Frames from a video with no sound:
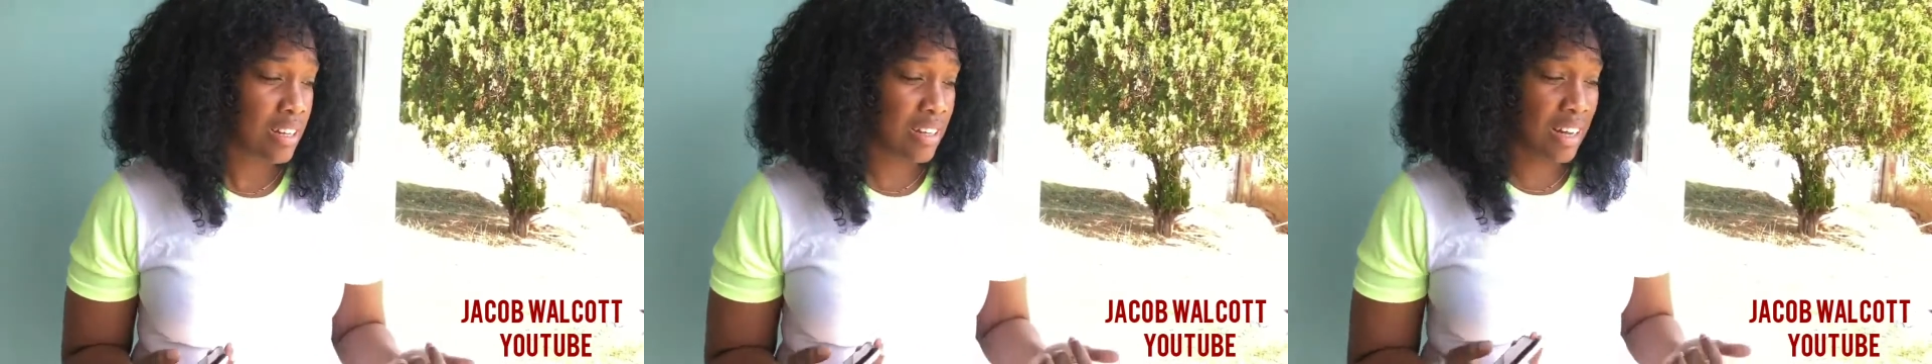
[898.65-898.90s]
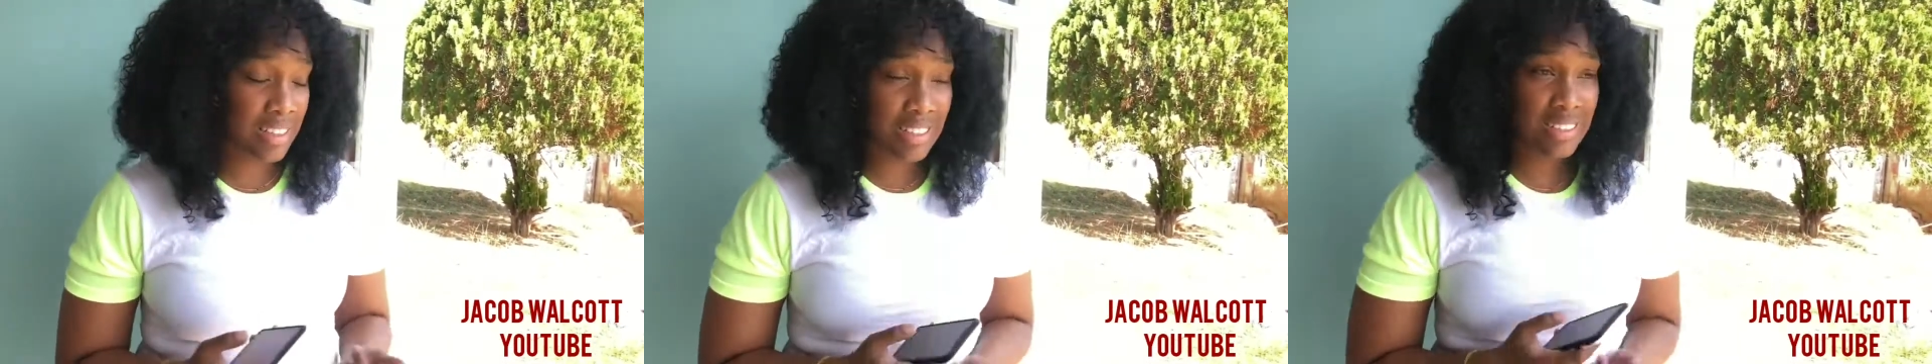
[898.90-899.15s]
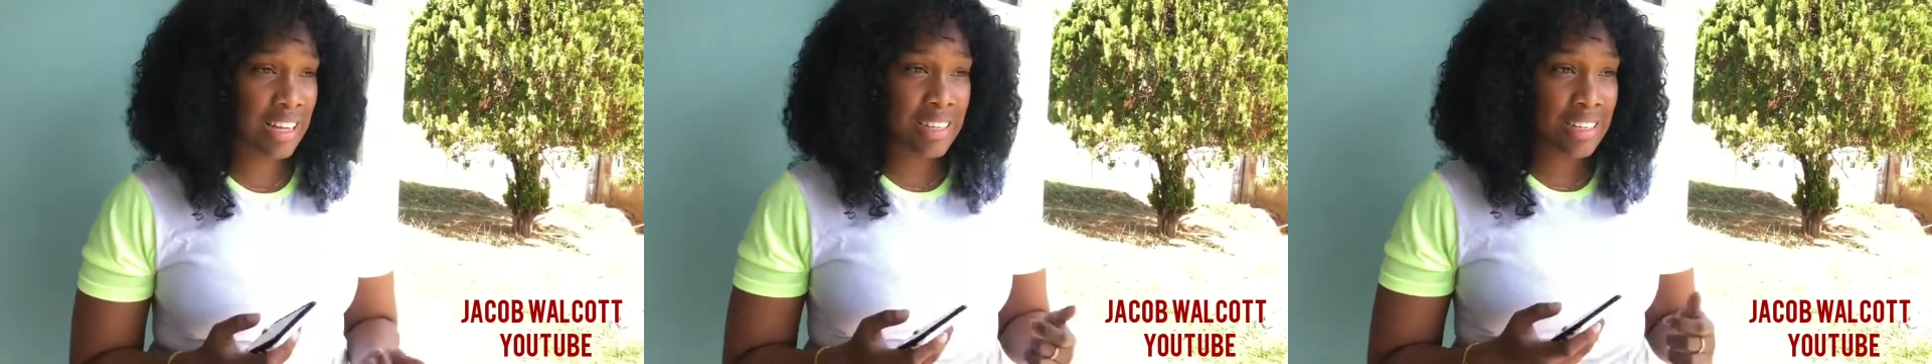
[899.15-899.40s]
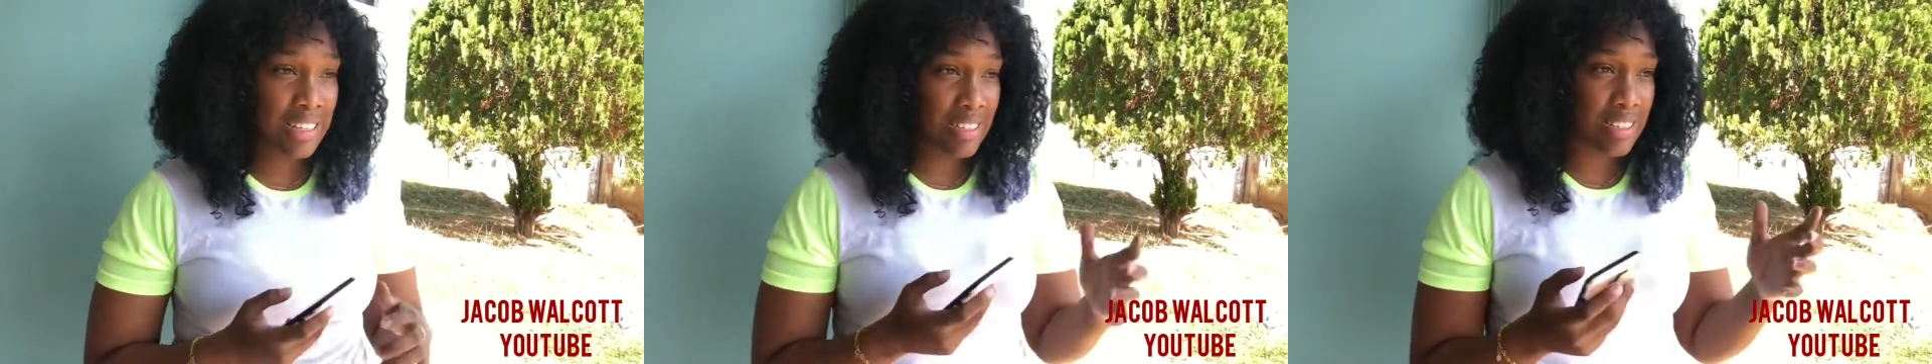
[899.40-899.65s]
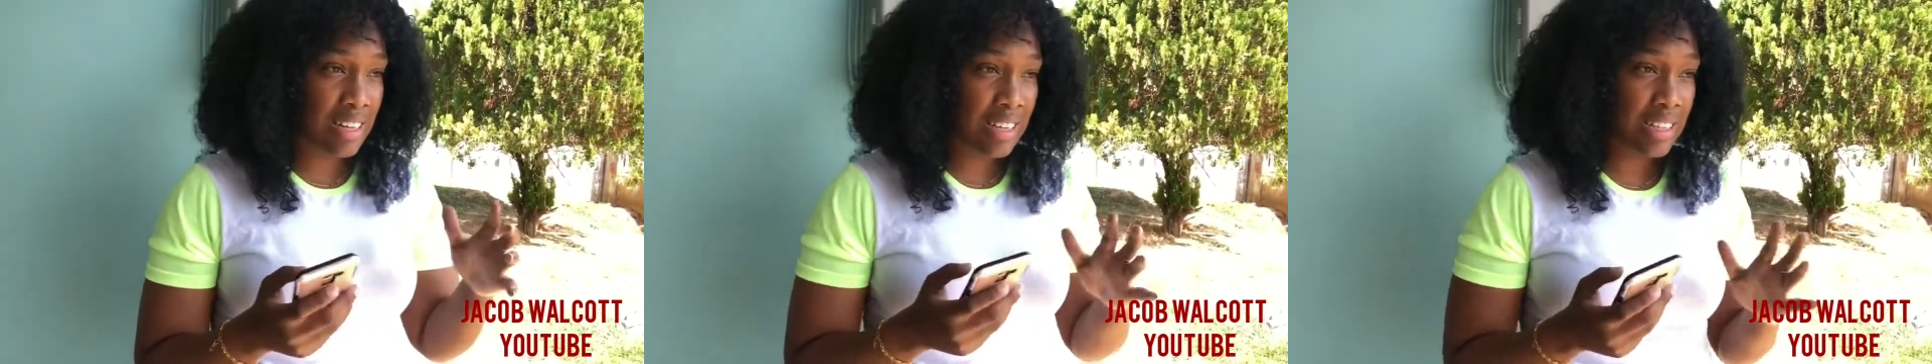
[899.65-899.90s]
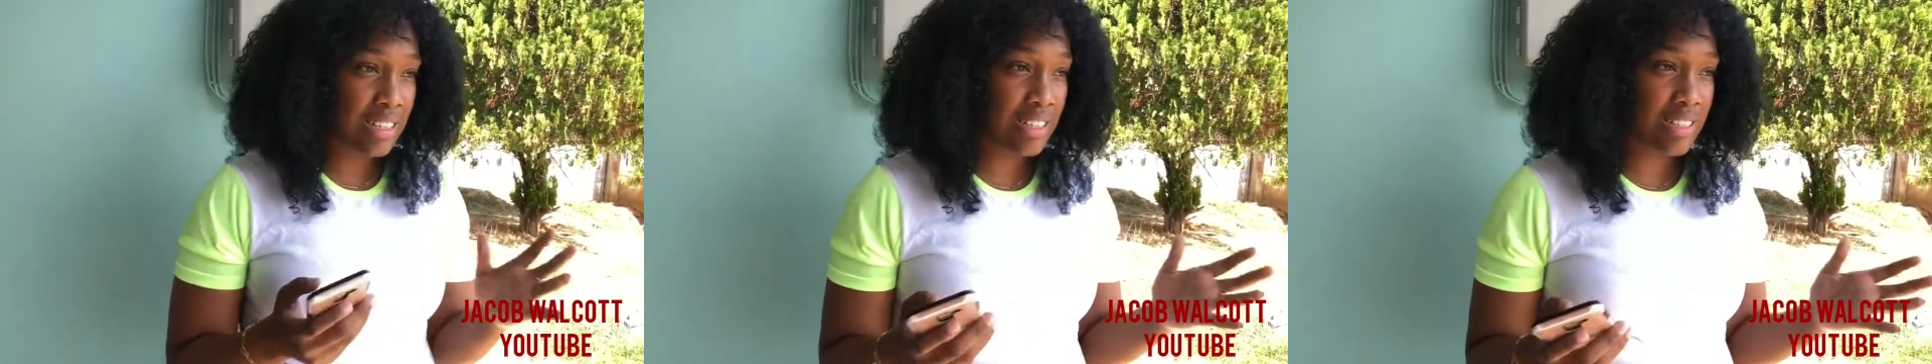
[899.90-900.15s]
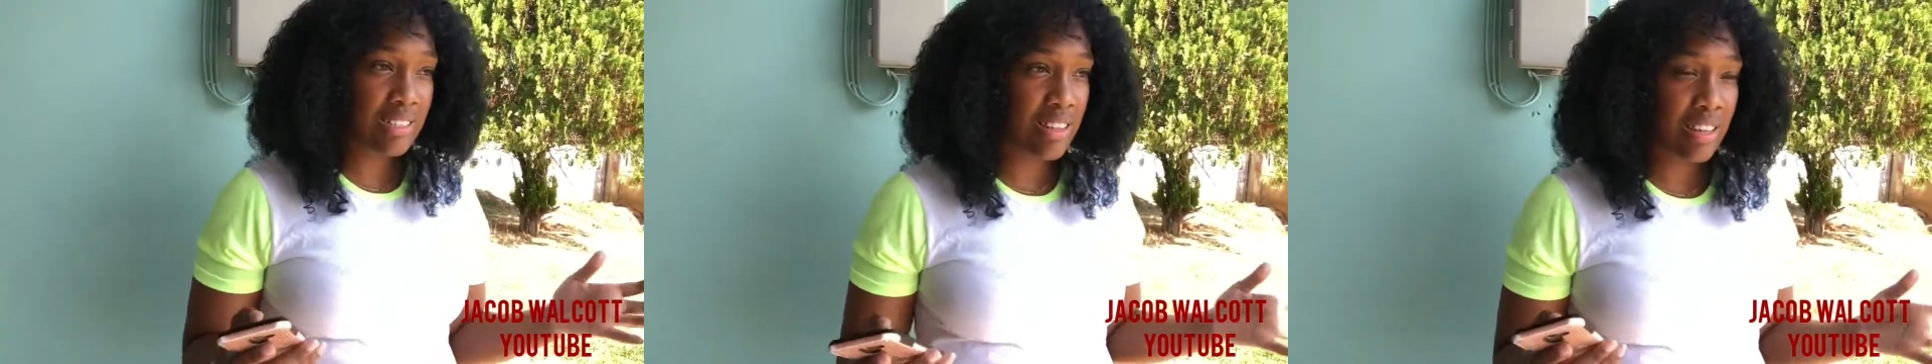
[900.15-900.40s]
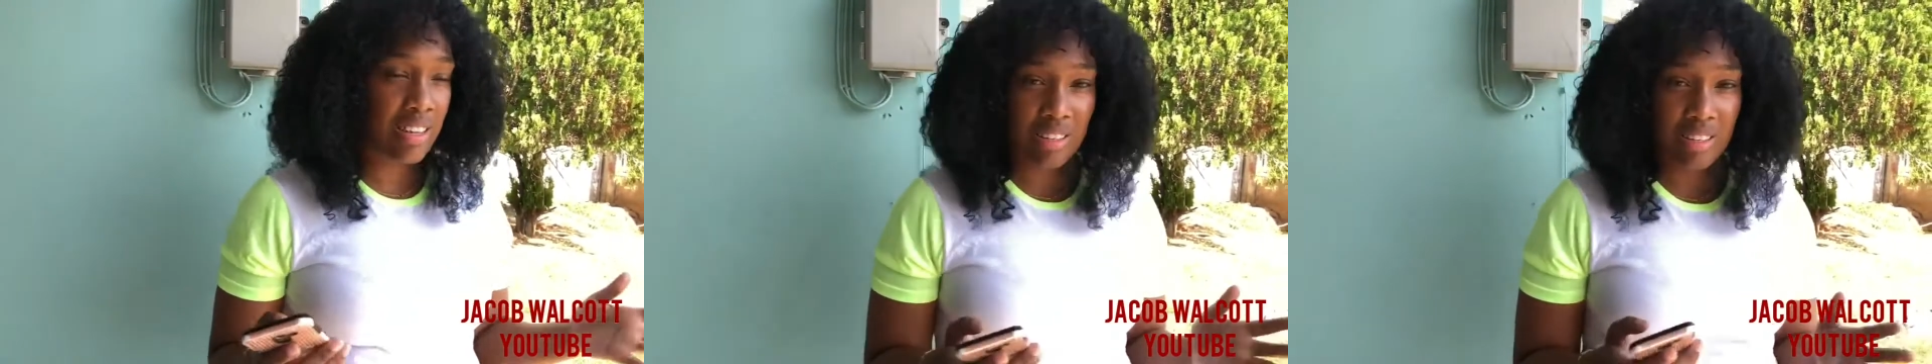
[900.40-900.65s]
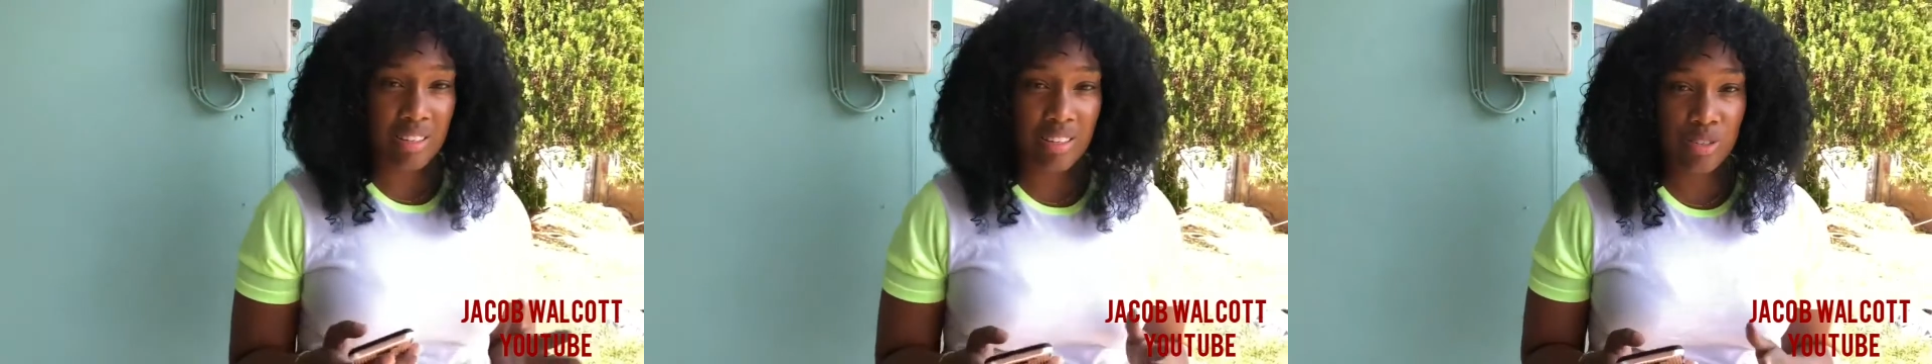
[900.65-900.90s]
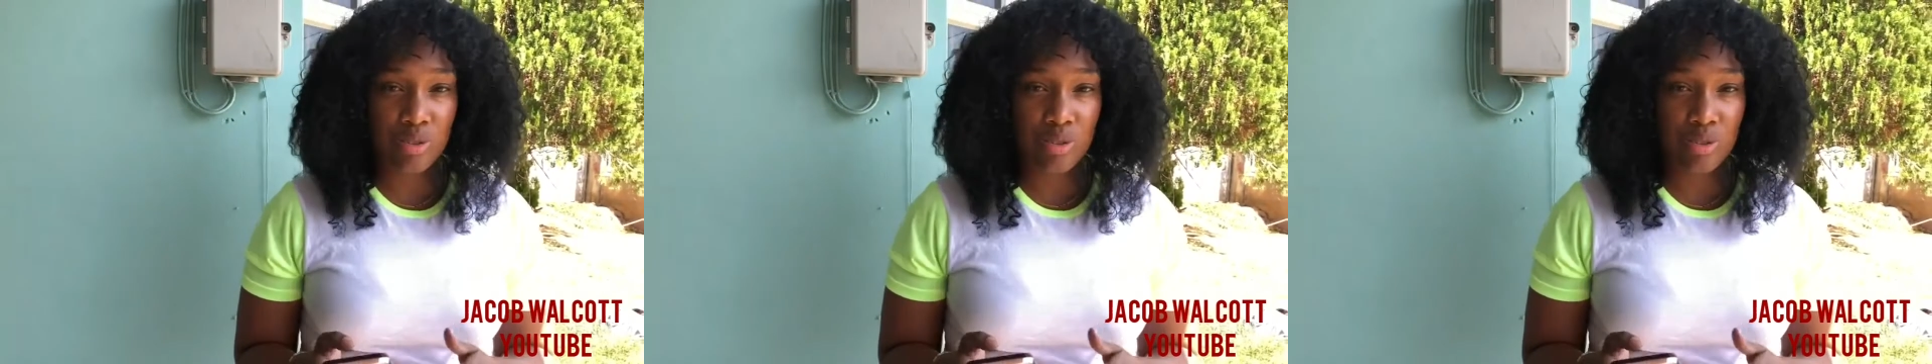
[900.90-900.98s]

any little thing, you